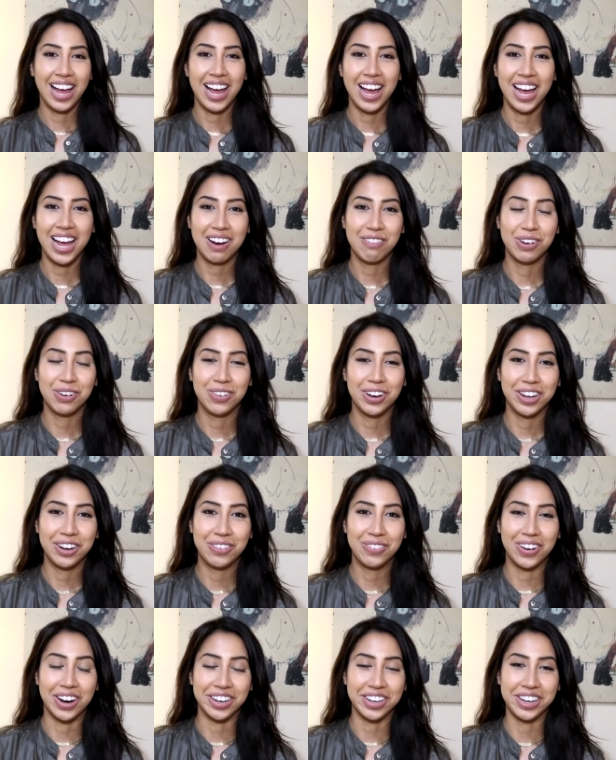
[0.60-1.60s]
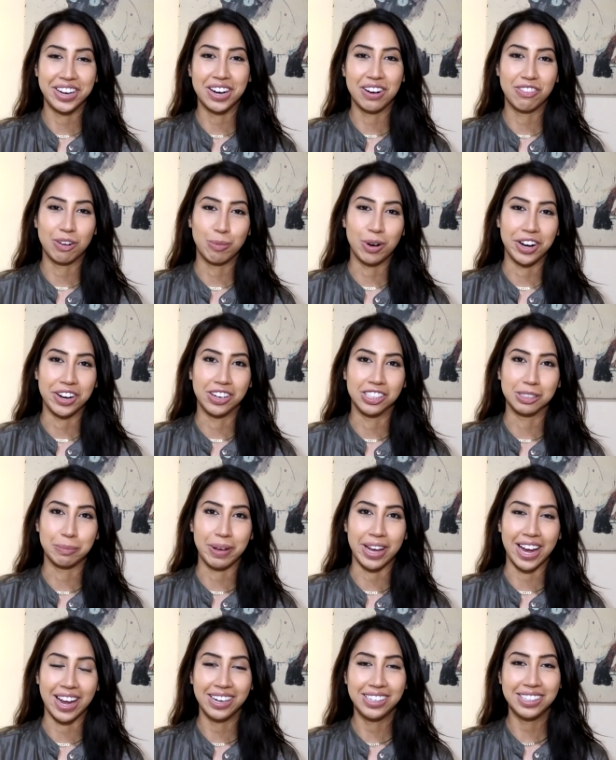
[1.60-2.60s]
Hi everyone, Rania here from Rania on
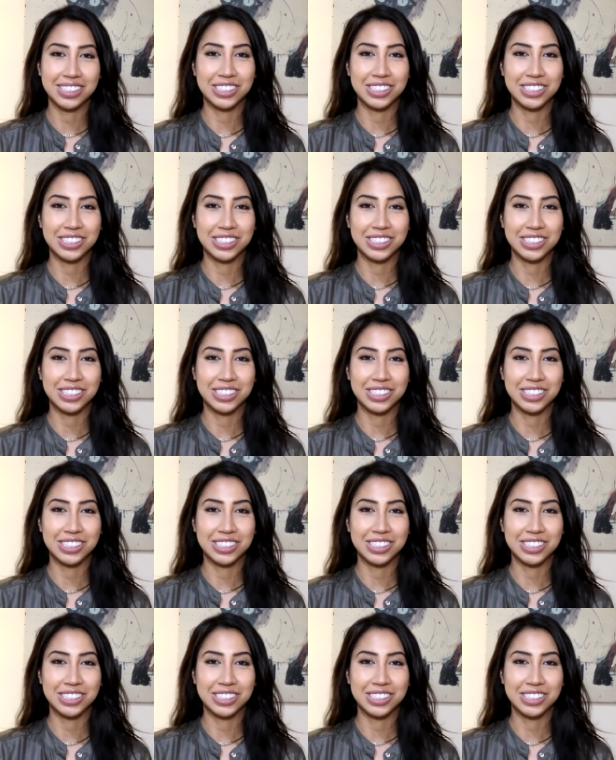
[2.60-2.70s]
Demand.